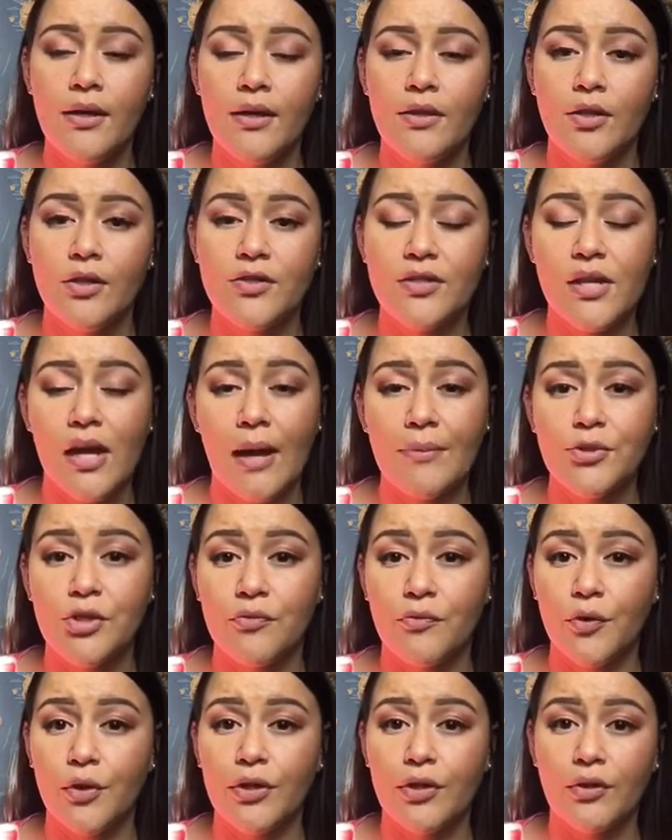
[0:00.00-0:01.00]
There's the option
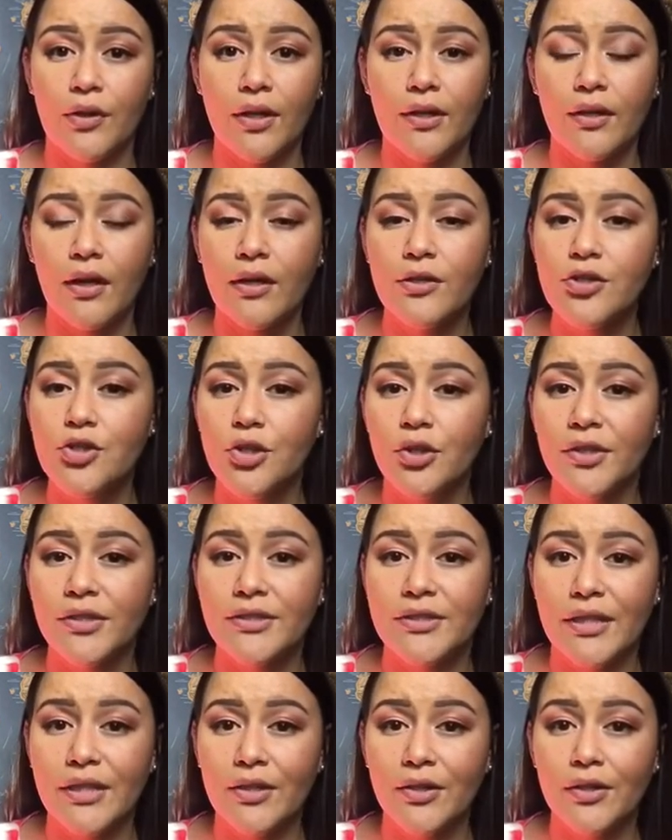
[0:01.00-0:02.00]
for either a lunch or a
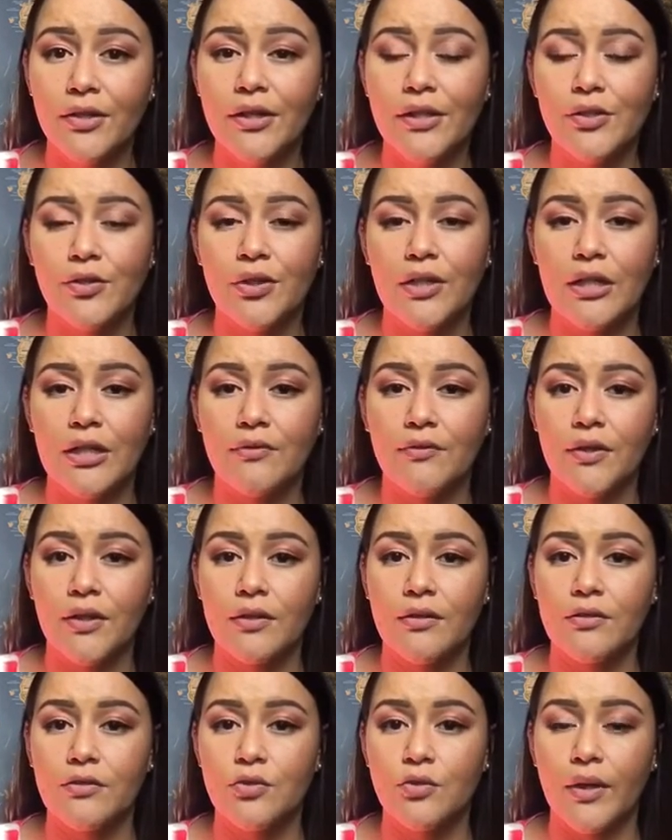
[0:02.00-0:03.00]
dinner, and you can
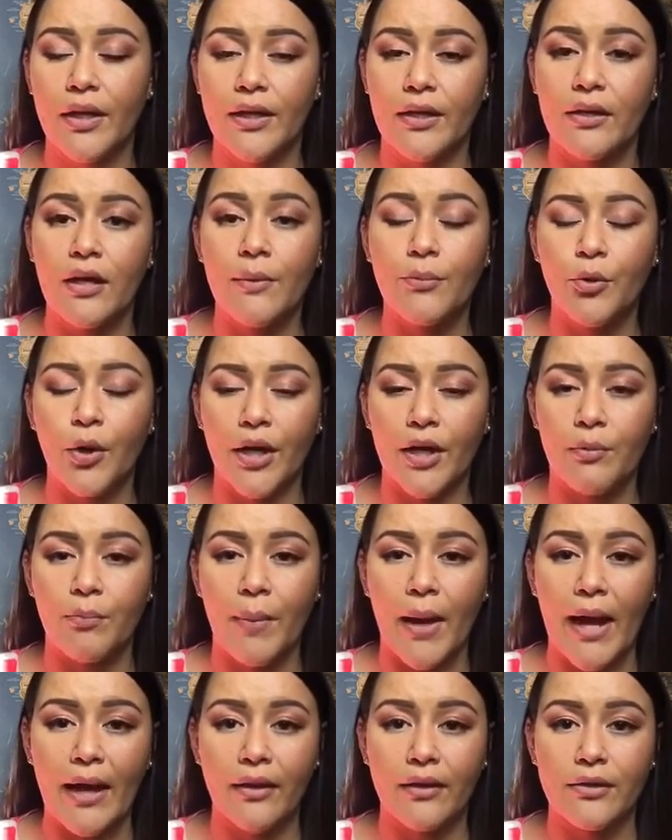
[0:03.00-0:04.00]
even do like an upgraded
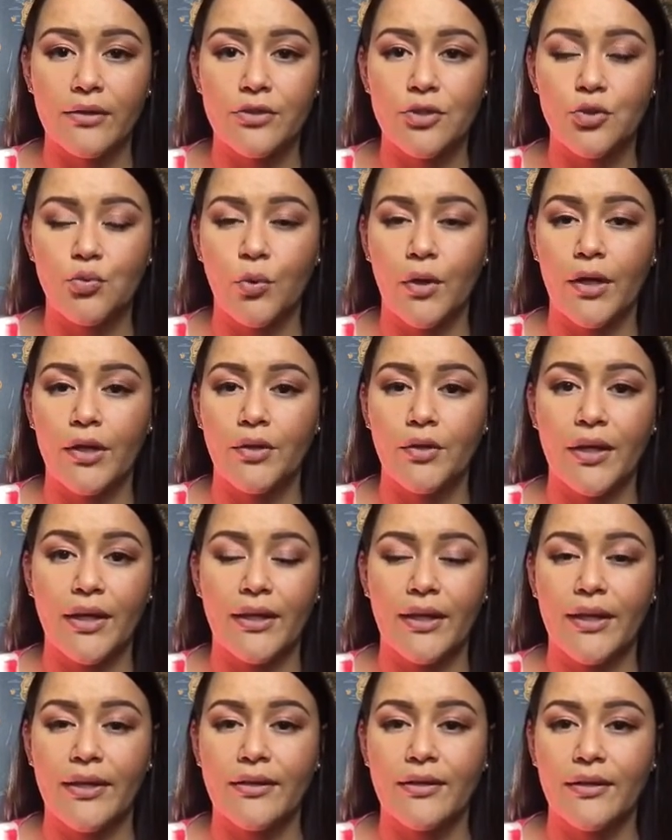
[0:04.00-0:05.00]
package where you
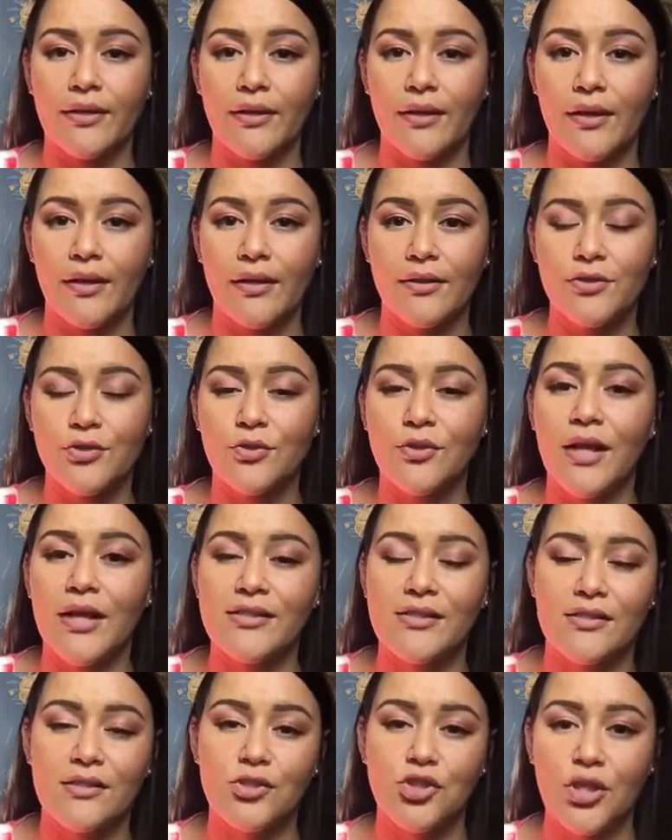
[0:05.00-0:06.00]
get like 2
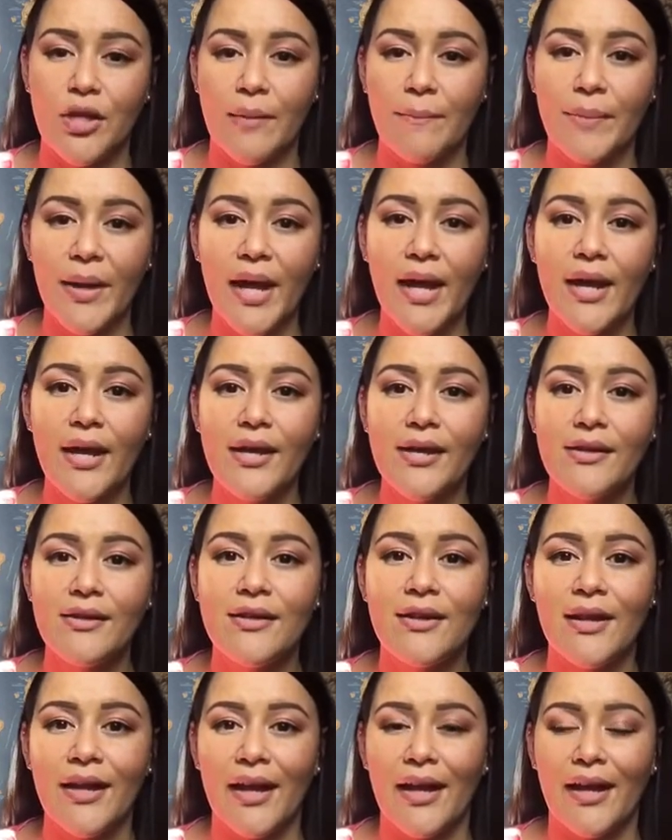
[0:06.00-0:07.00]
glasses of
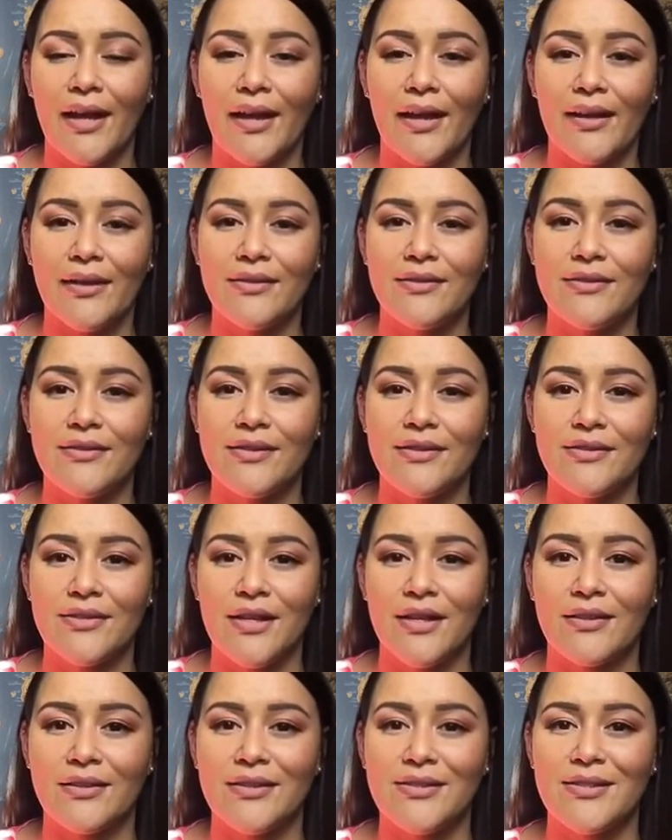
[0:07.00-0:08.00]
champagne, and it's
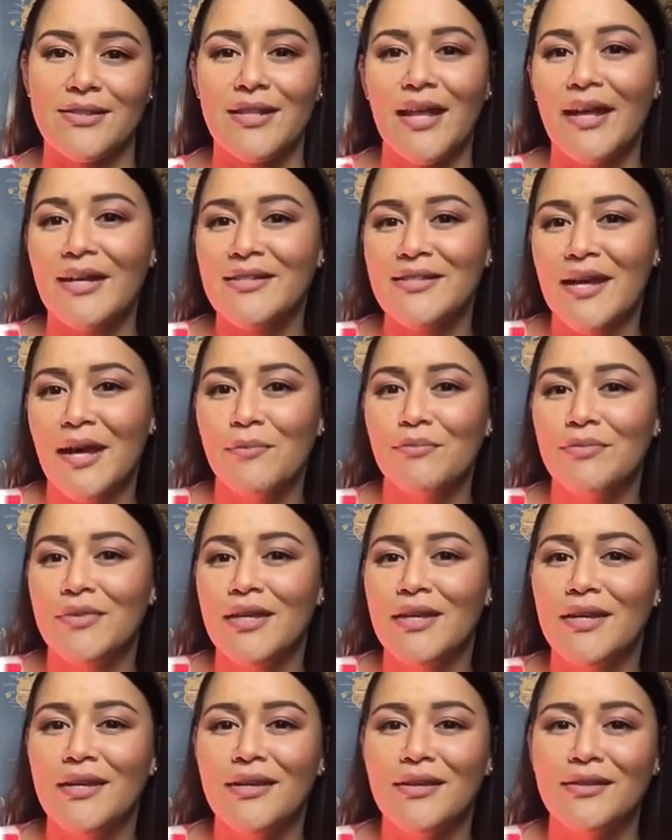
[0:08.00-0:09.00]
like this nighttime
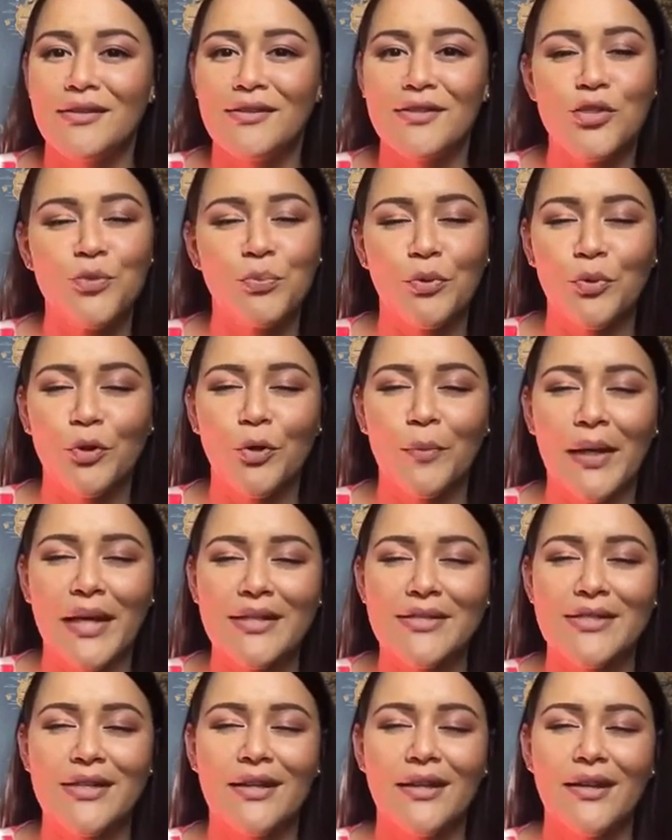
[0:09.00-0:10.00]
thing, super
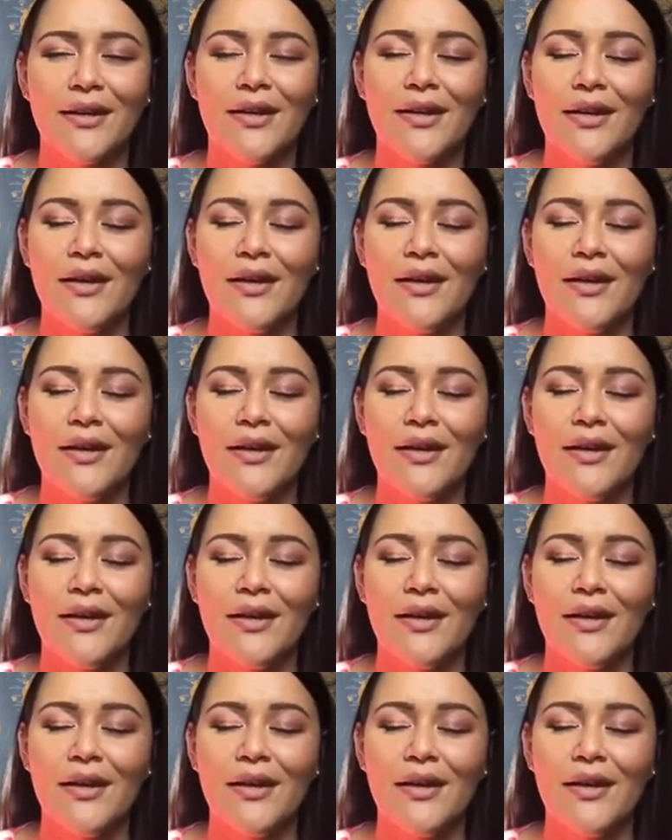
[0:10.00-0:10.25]
romantic.